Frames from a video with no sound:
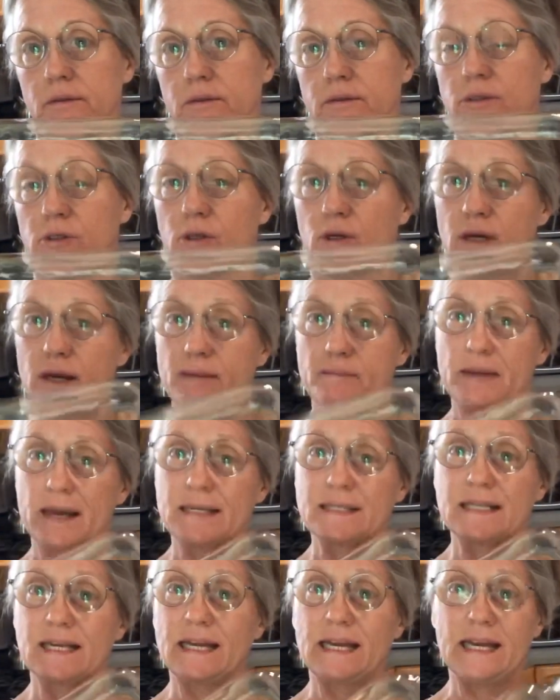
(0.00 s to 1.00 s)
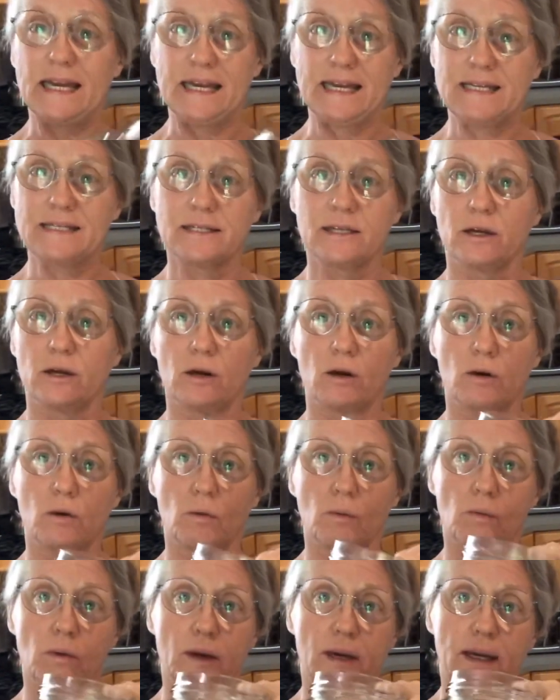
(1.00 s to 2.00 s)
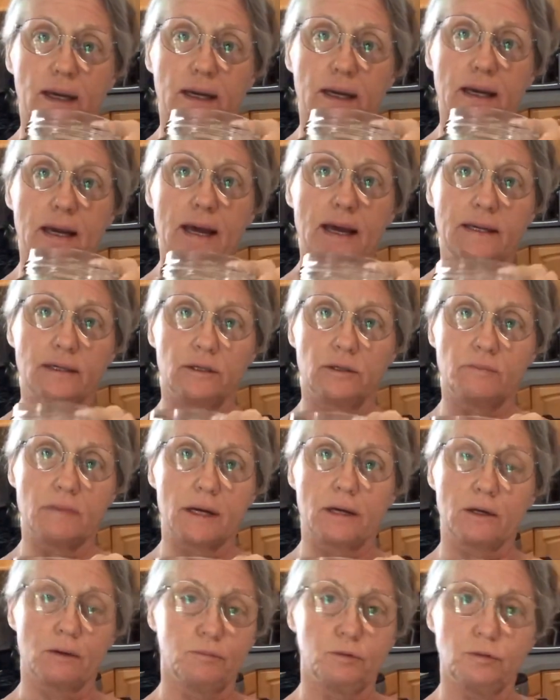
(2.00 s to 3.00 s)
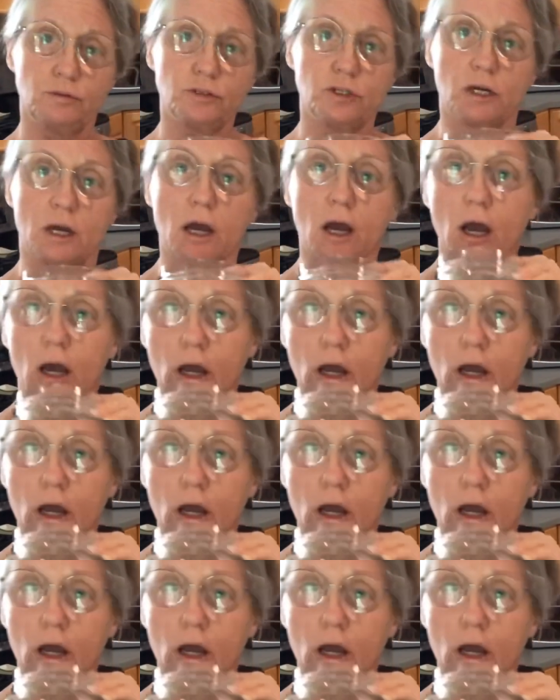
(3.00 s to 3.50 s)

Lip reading: So that makes it easier when I do my kombucha.